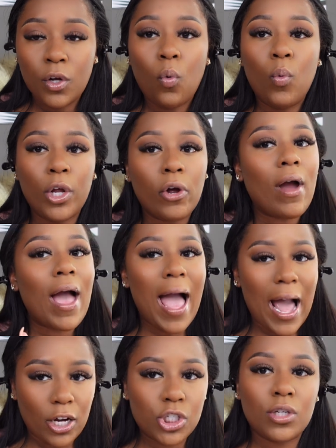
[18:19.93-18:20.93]
when you're
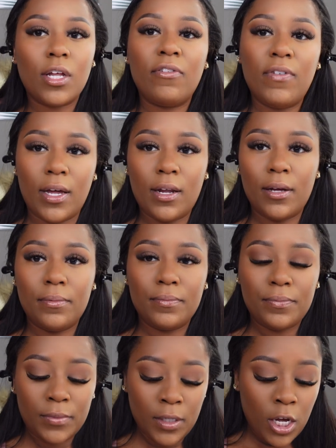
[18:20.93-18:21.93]
actually fed up.
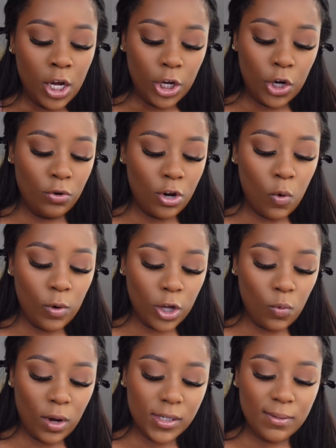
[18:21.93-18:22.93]
You know when
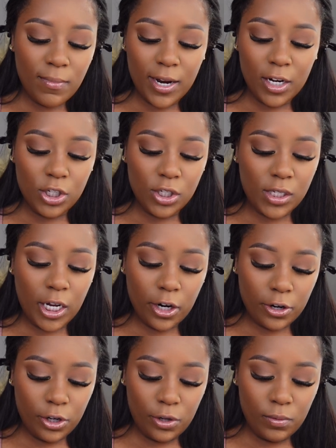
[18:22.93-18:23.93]
you want somebody to just hear
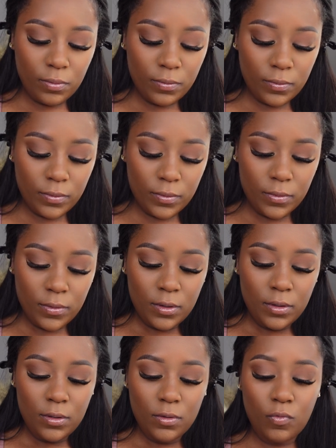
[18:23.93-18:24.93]
you,
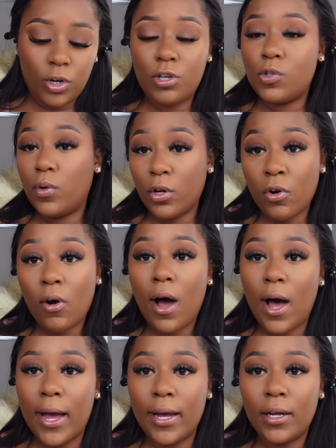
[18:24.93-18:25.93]
when you just want to
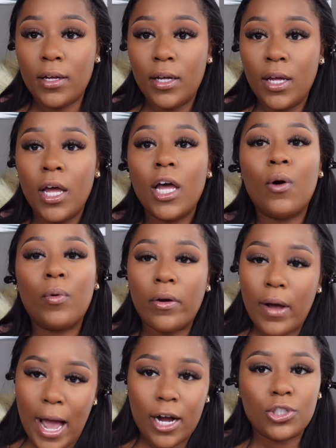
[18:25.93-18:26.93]
cry, and when you're
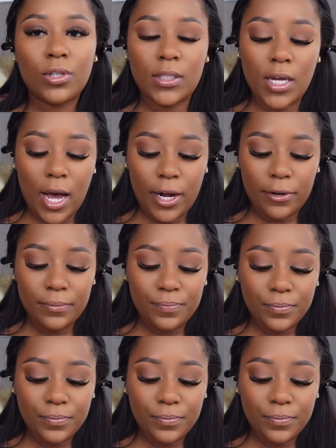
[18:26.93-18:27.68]
actually tired.